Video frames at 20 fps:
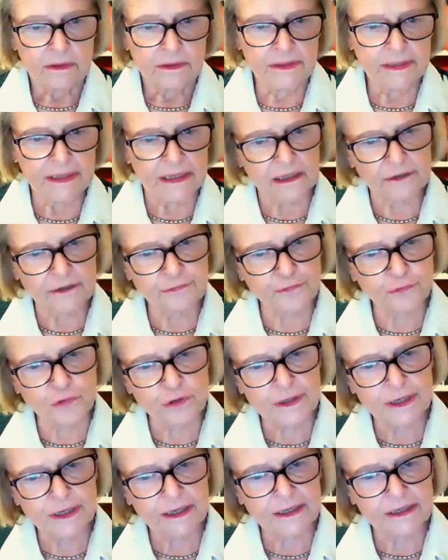Nearly
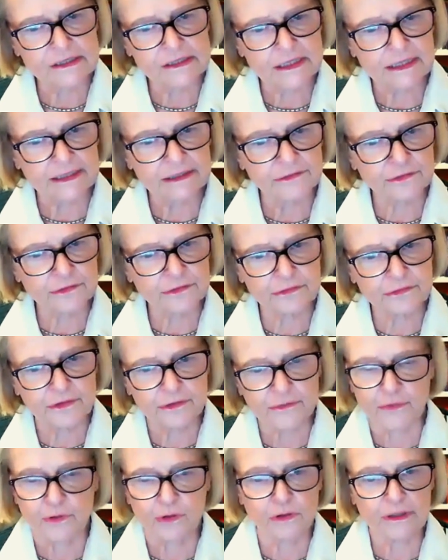4 decades later,
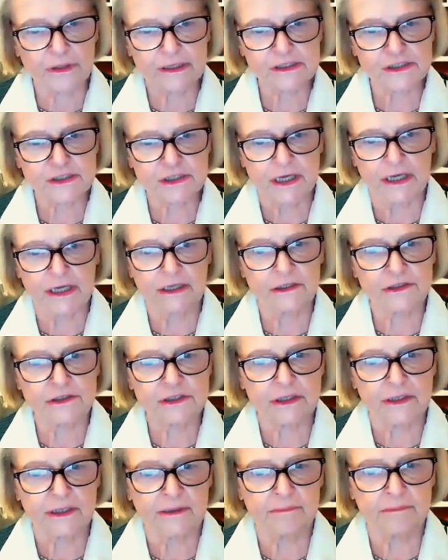the world has
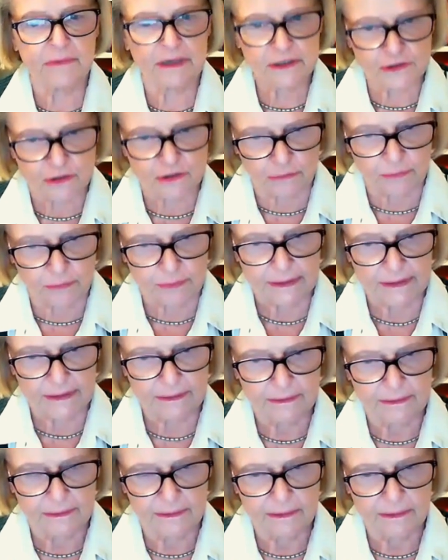changed immeasurably.
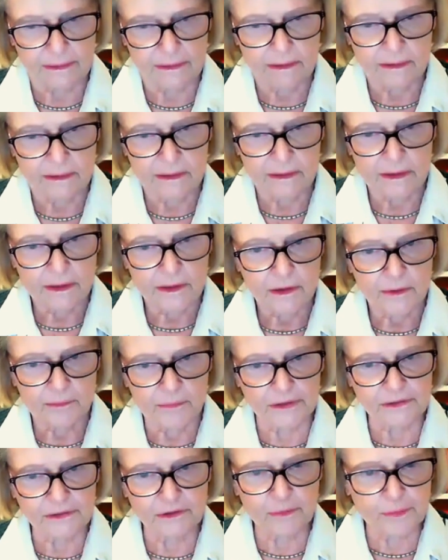
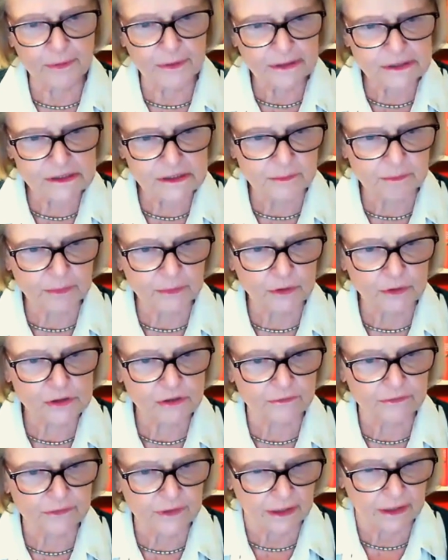But the
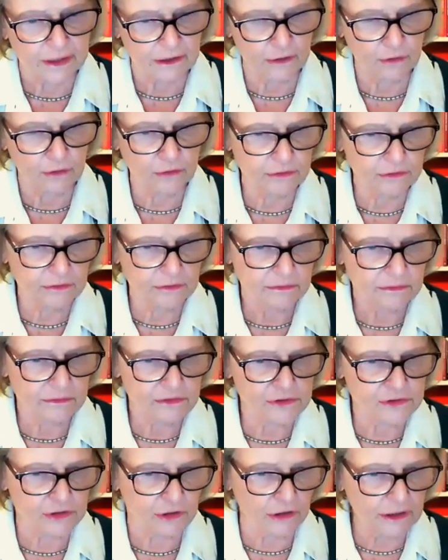principles of dialogue,
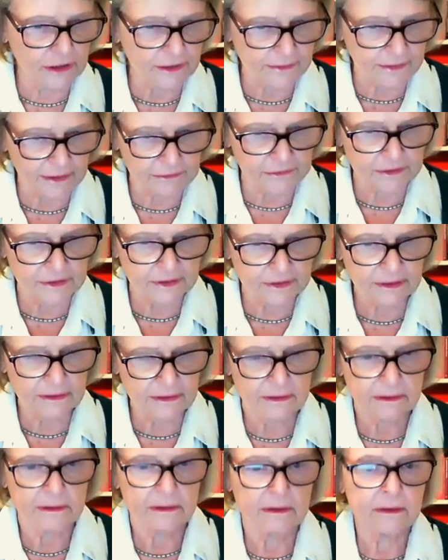solidarity,
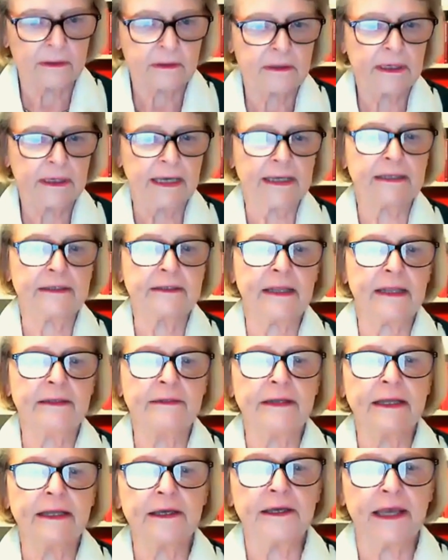and
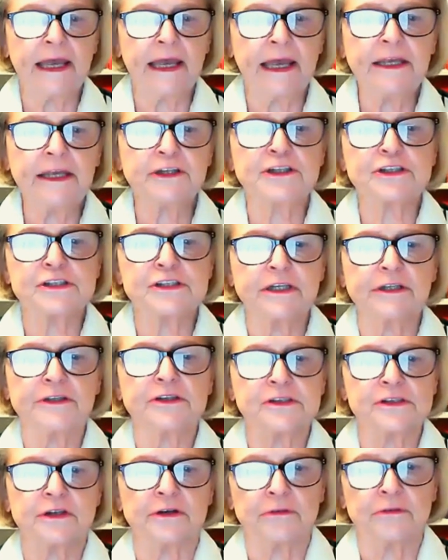an engaged
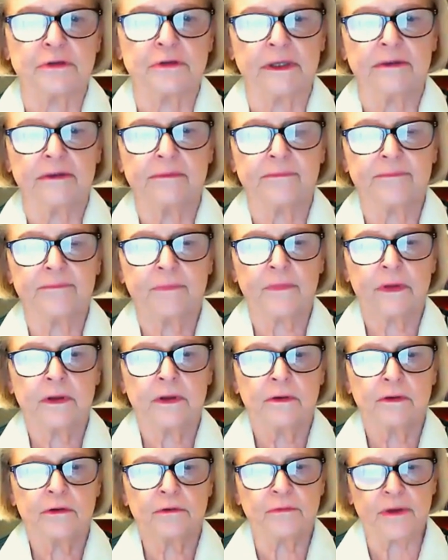citizenry
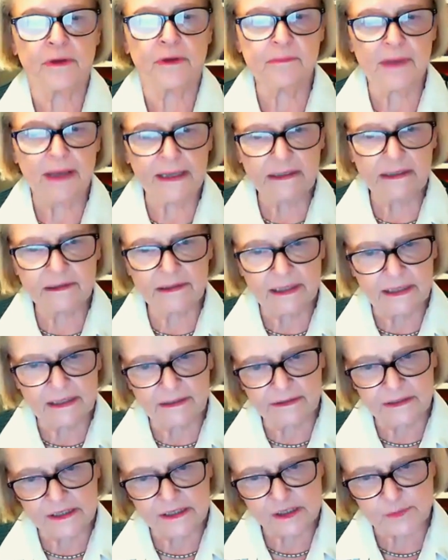remain
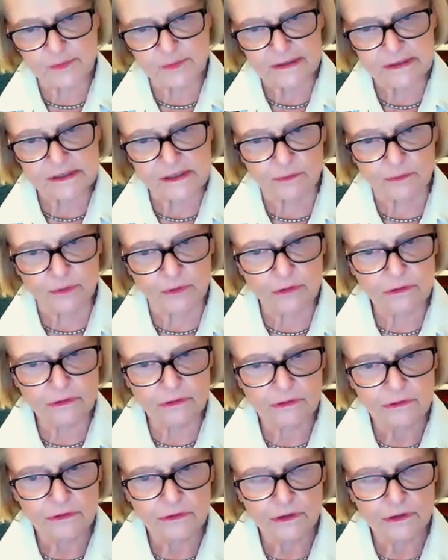indispensable